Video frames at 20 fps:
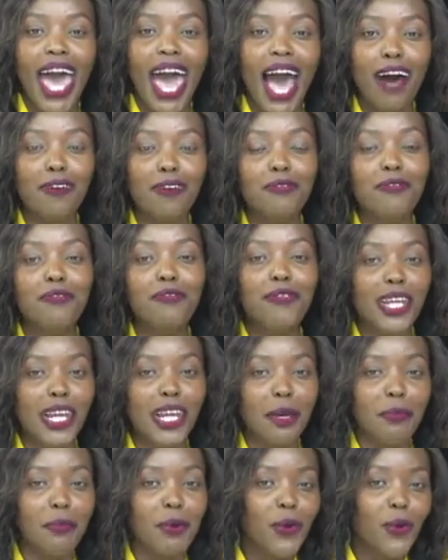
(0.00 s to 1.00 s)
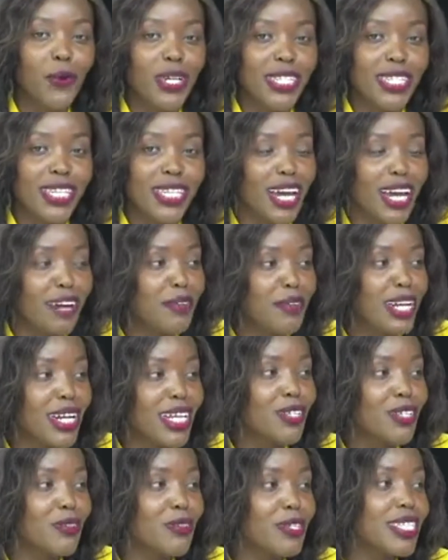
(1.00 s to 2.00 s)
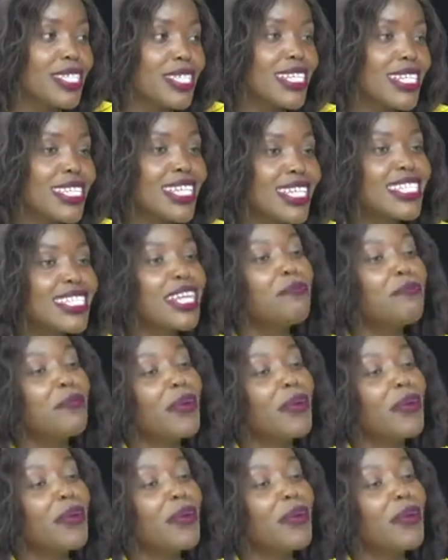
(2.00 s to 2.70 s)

I have Philip, who is a governance consultant,